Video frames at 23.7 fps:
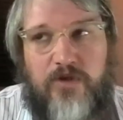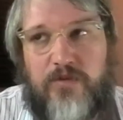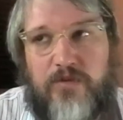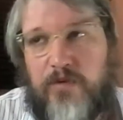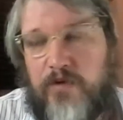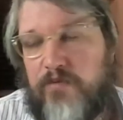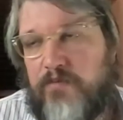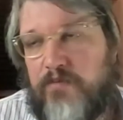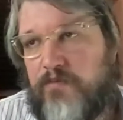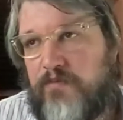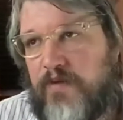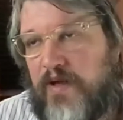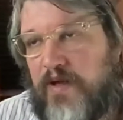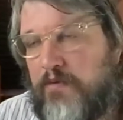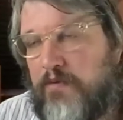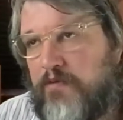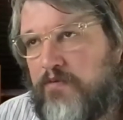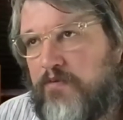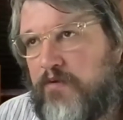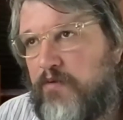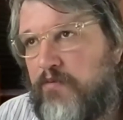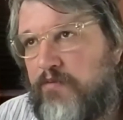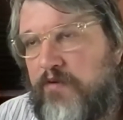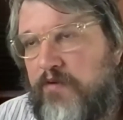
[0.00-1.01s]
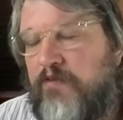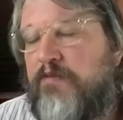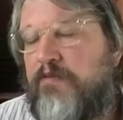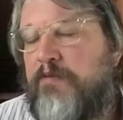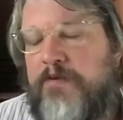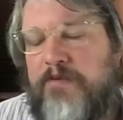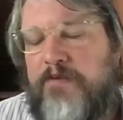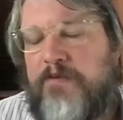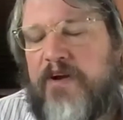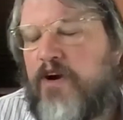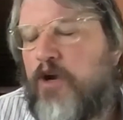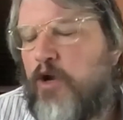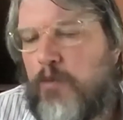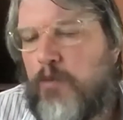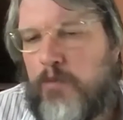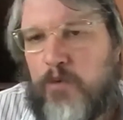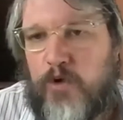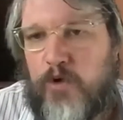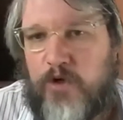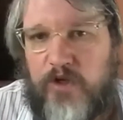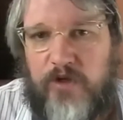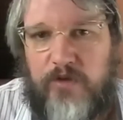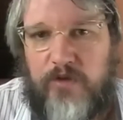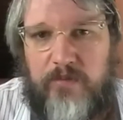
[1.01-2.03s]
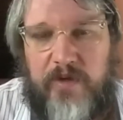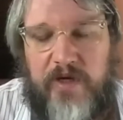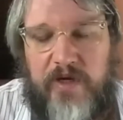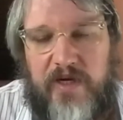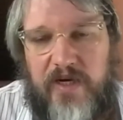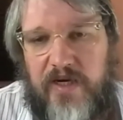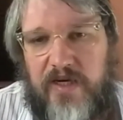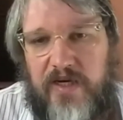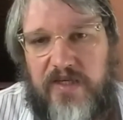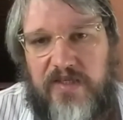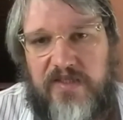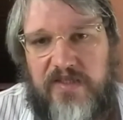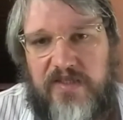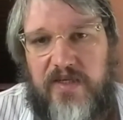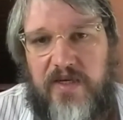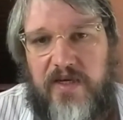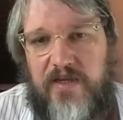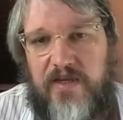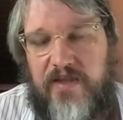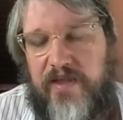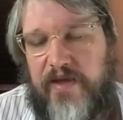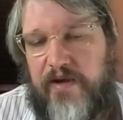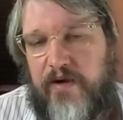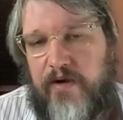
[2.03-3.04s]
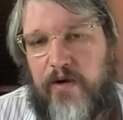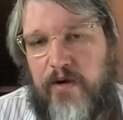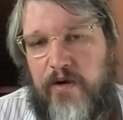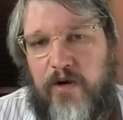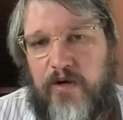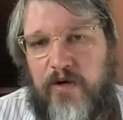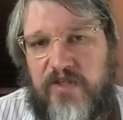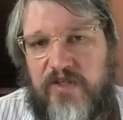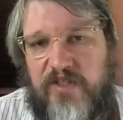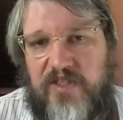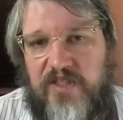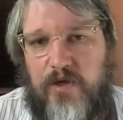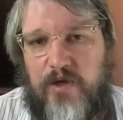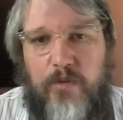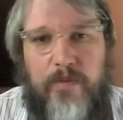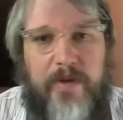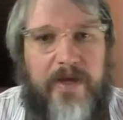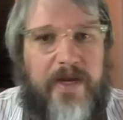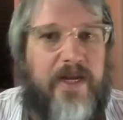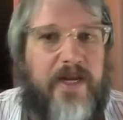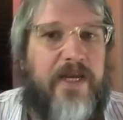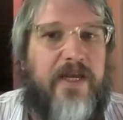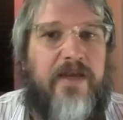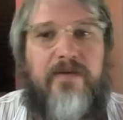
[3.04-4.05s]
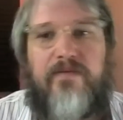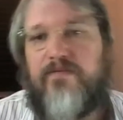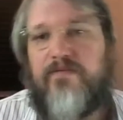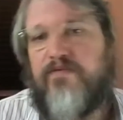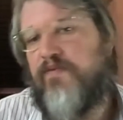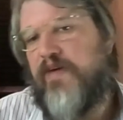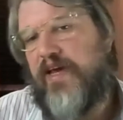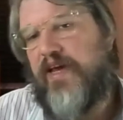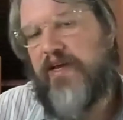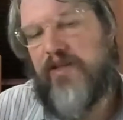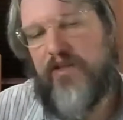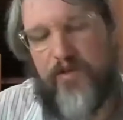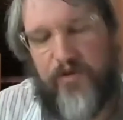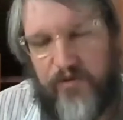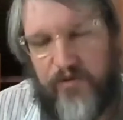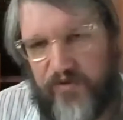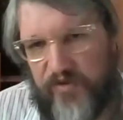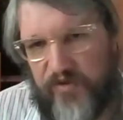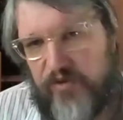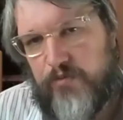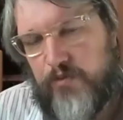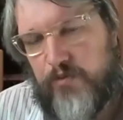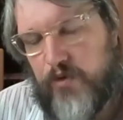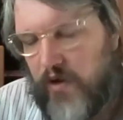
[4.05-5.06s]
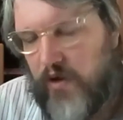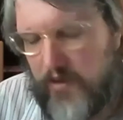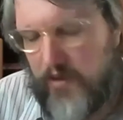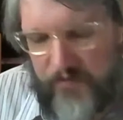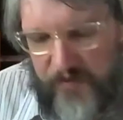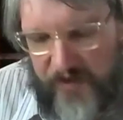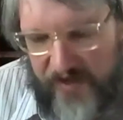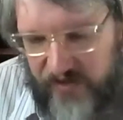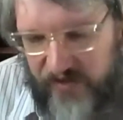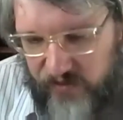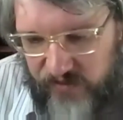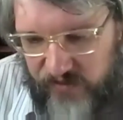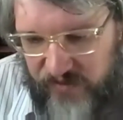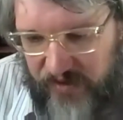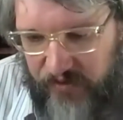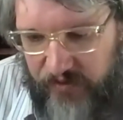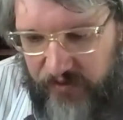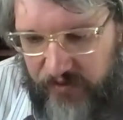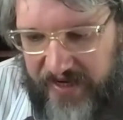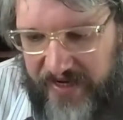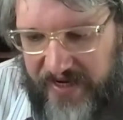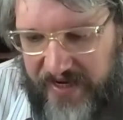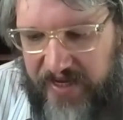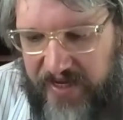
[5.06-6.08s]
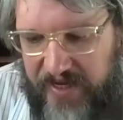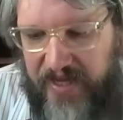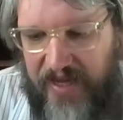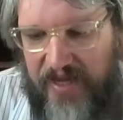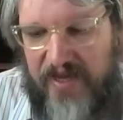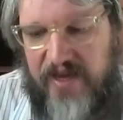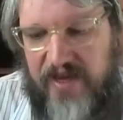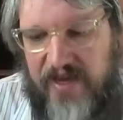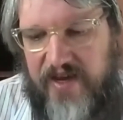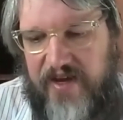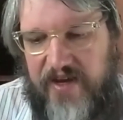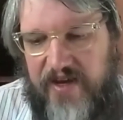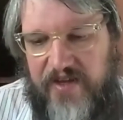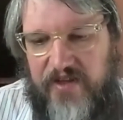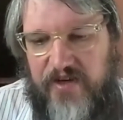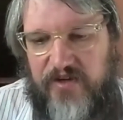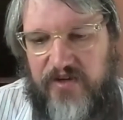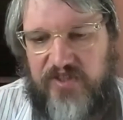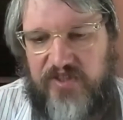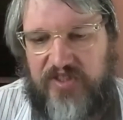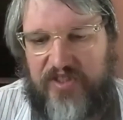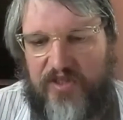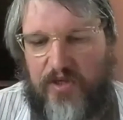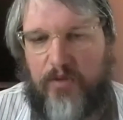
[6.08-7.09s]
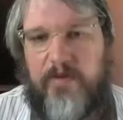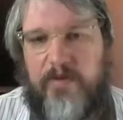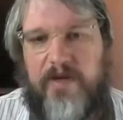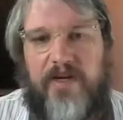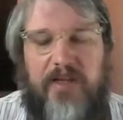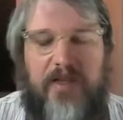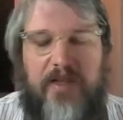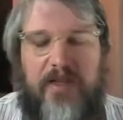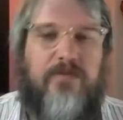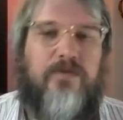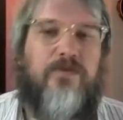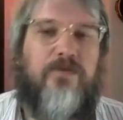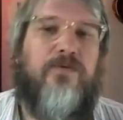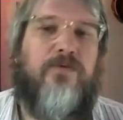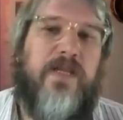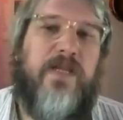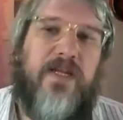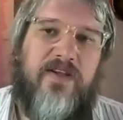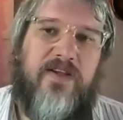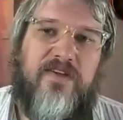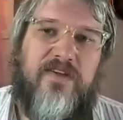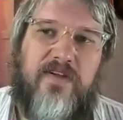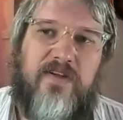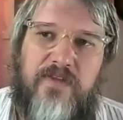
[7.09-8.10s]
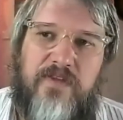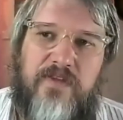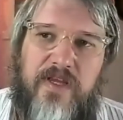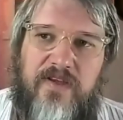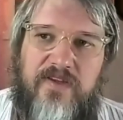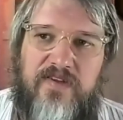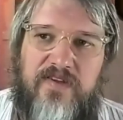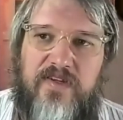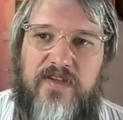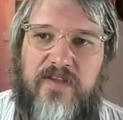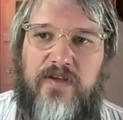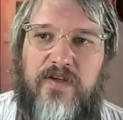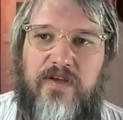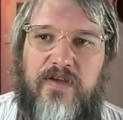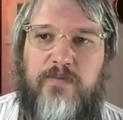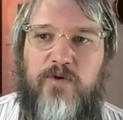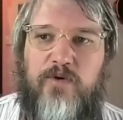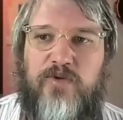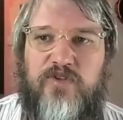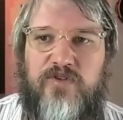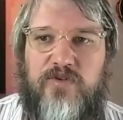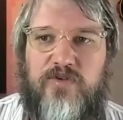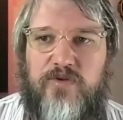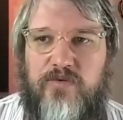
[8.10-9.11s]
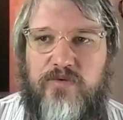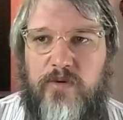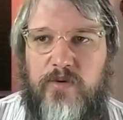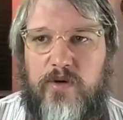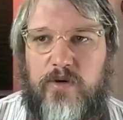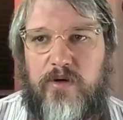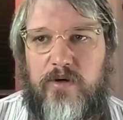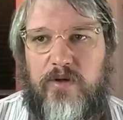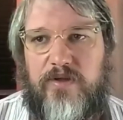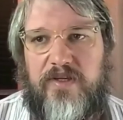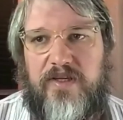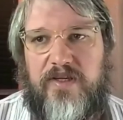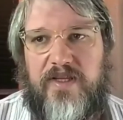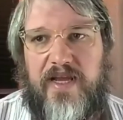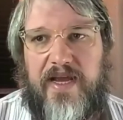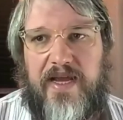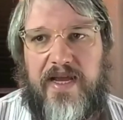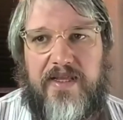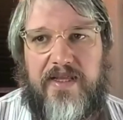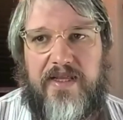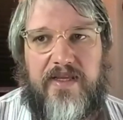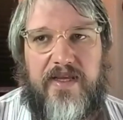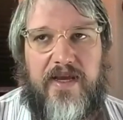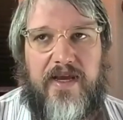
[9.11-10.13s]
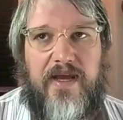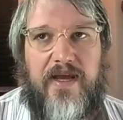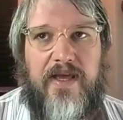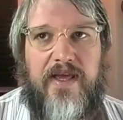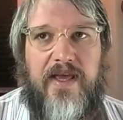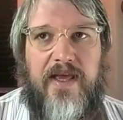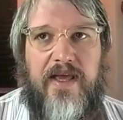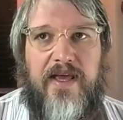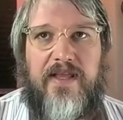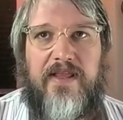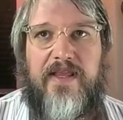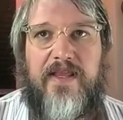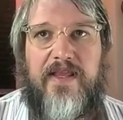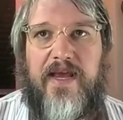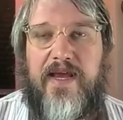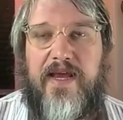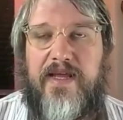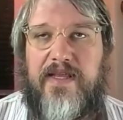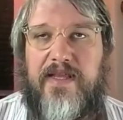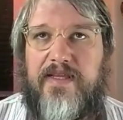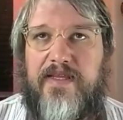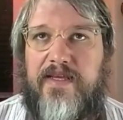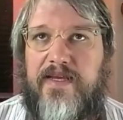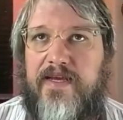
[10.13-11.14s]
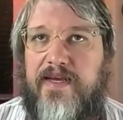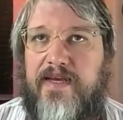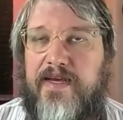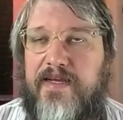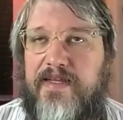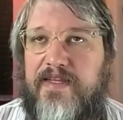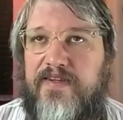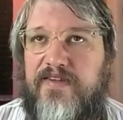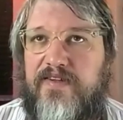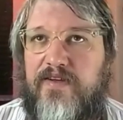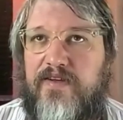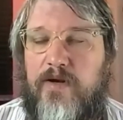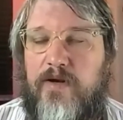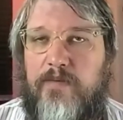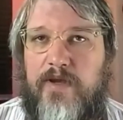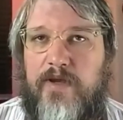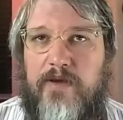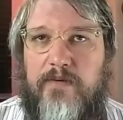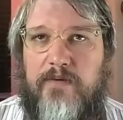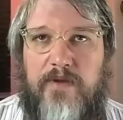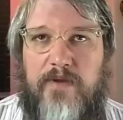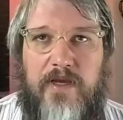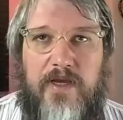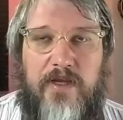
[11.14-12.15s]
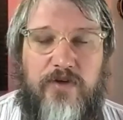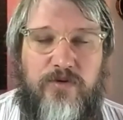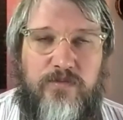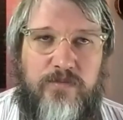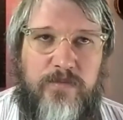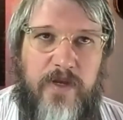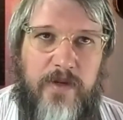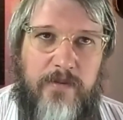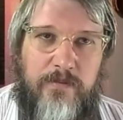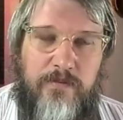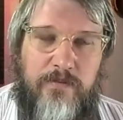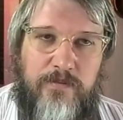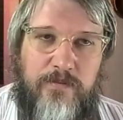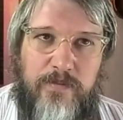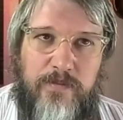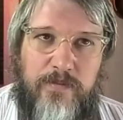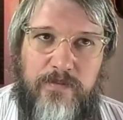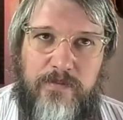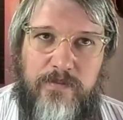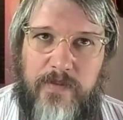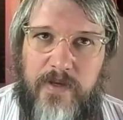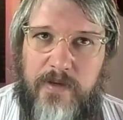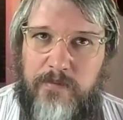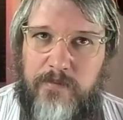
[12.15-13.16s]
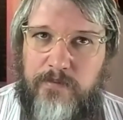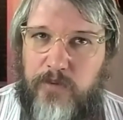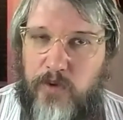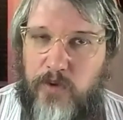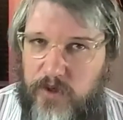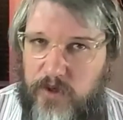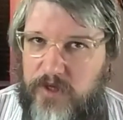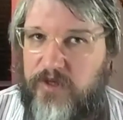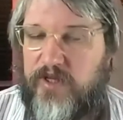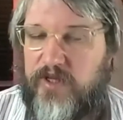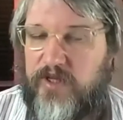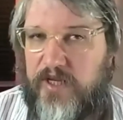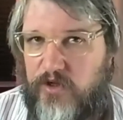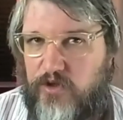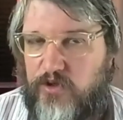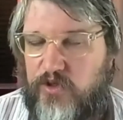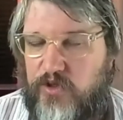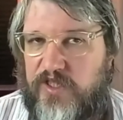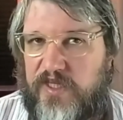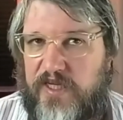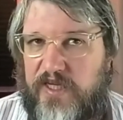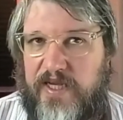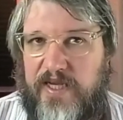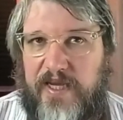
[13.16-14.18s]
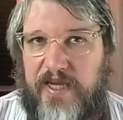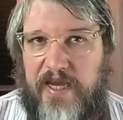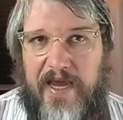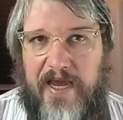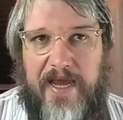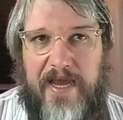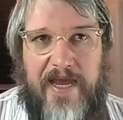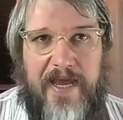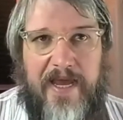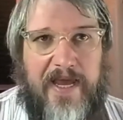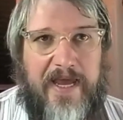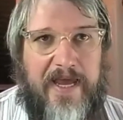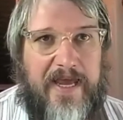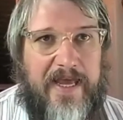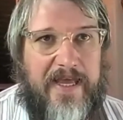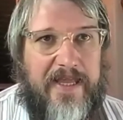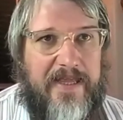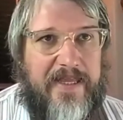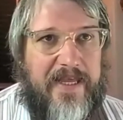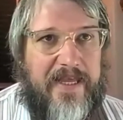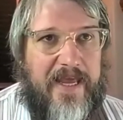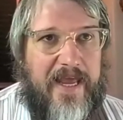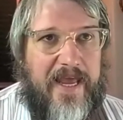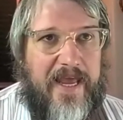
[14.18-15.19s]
more, I mean, will be very important, because there are so many fake news. You brought up fake news already. There are so many different readings of things in the post-truth world that this is going to be important, interesting, and